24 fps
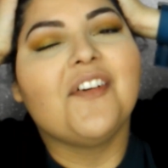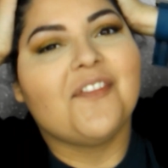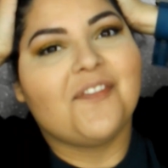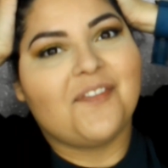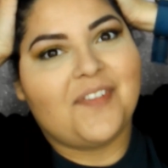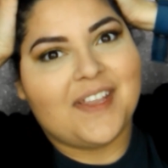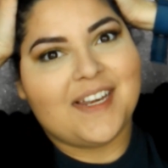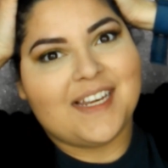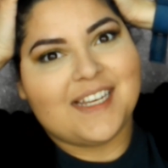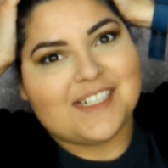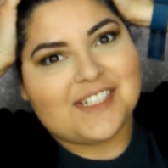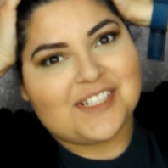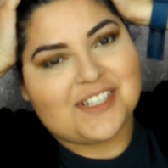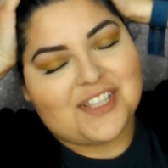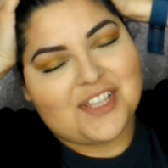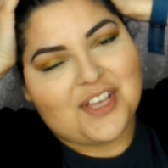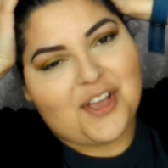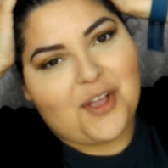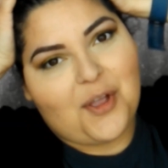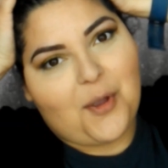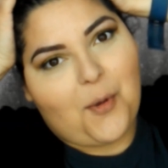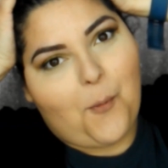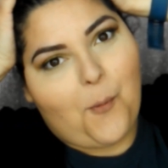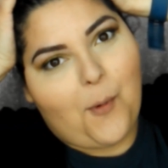finished
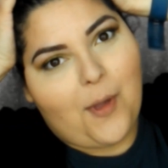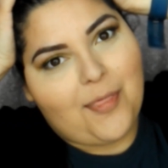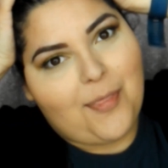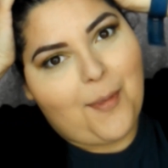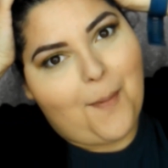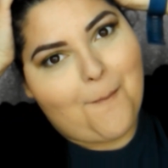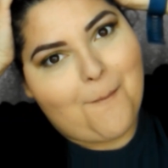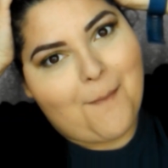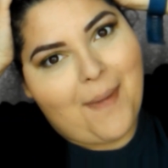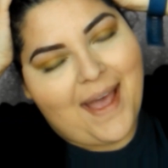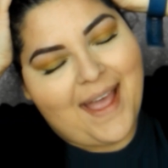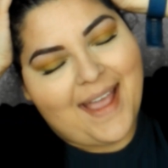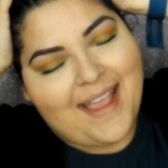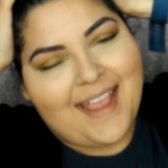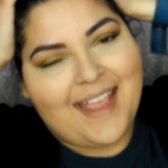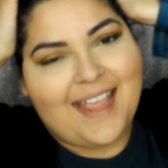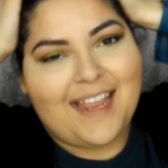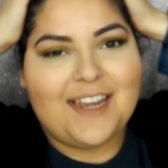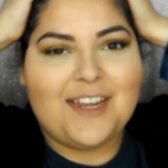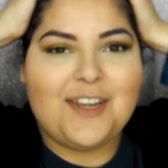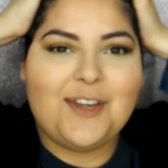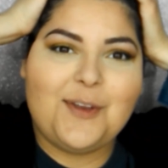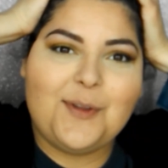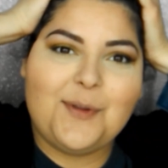look with my
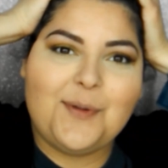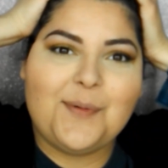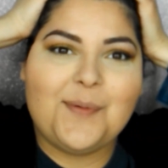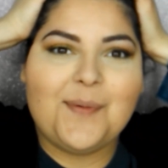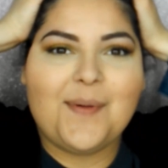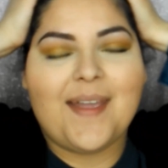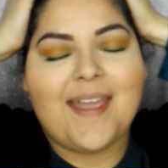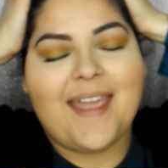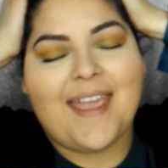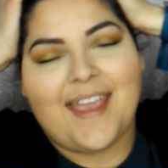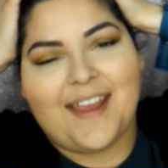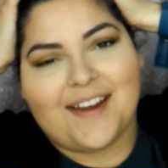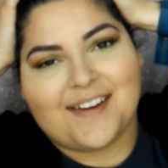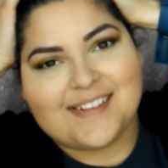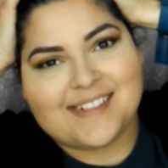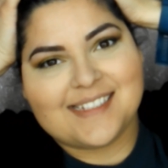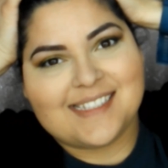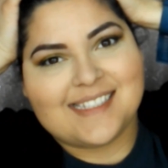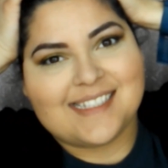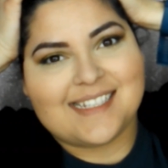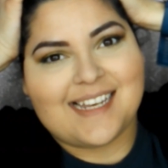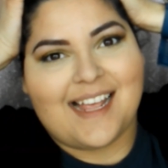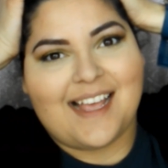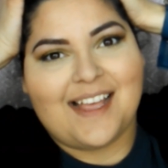new
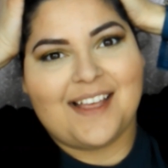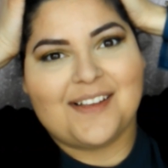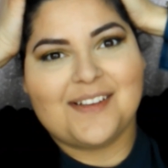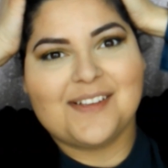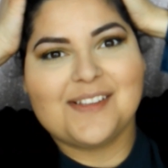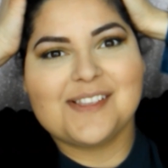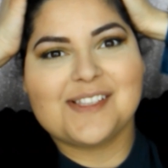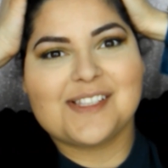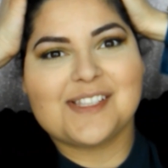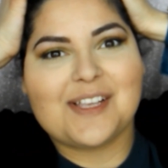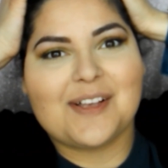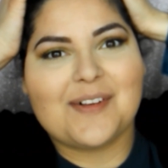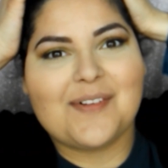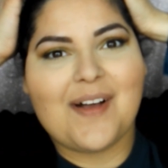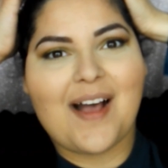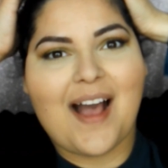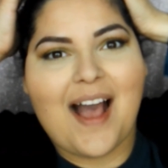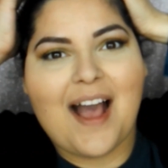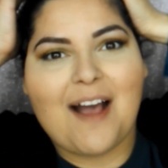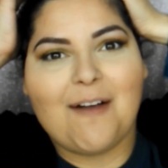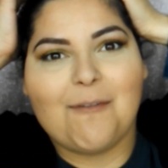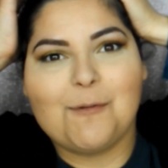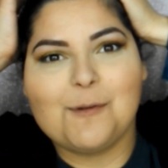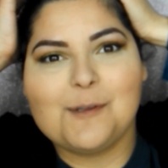hairstyle. So
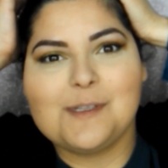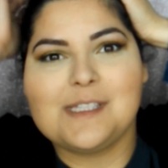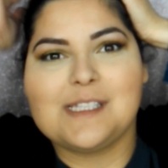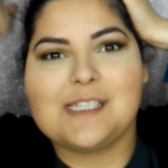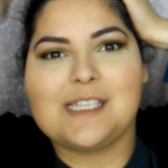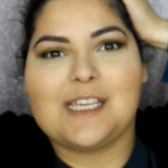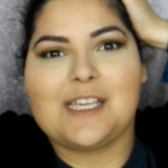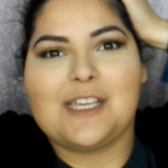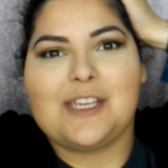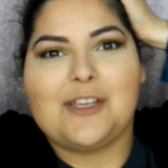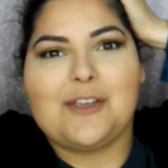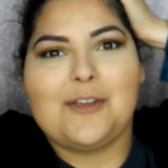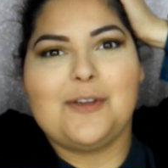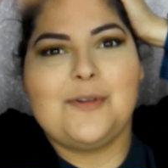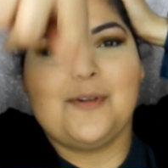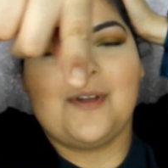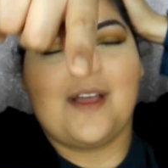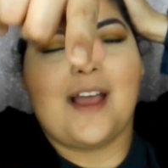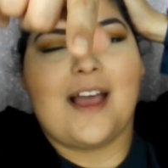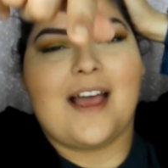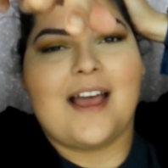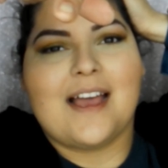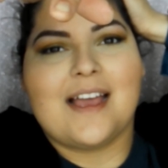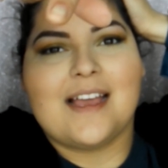I will see you
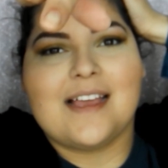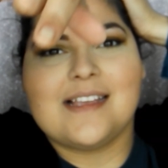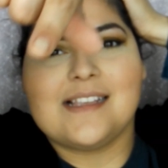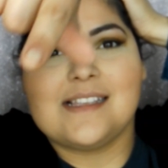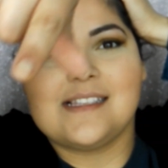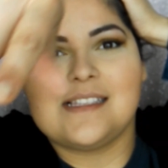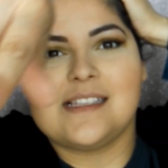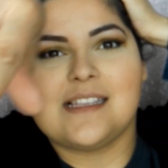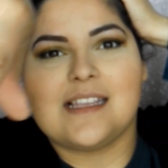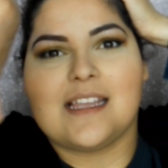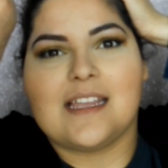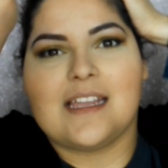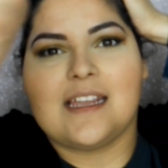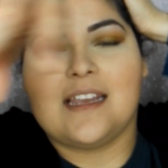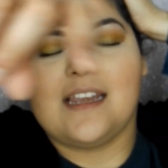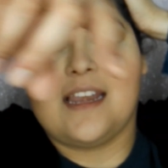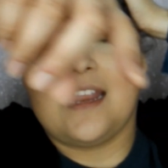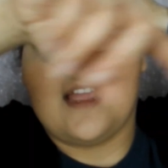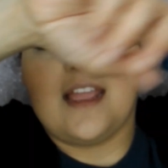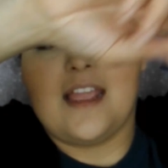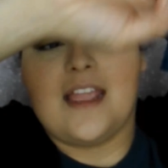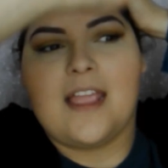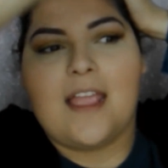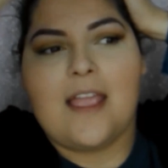guys in
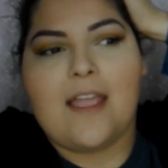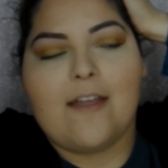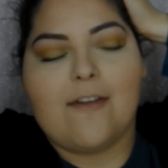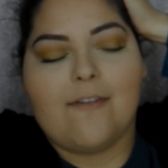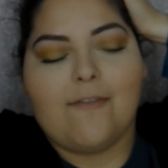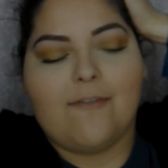a